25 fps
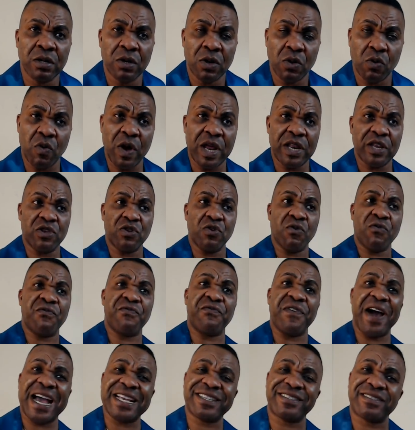When you
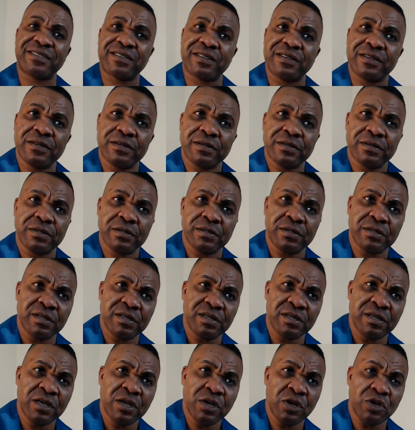fast,
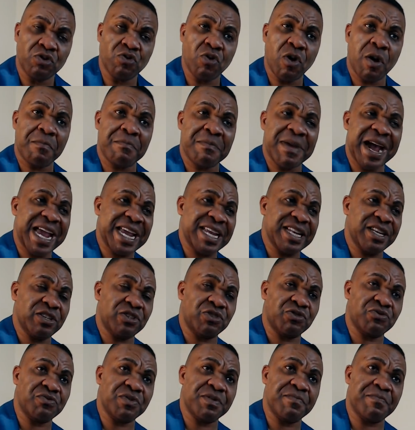your mind
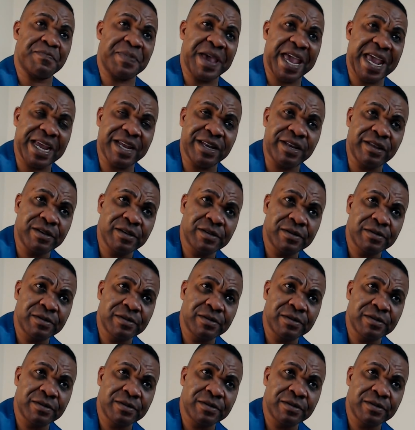is repaired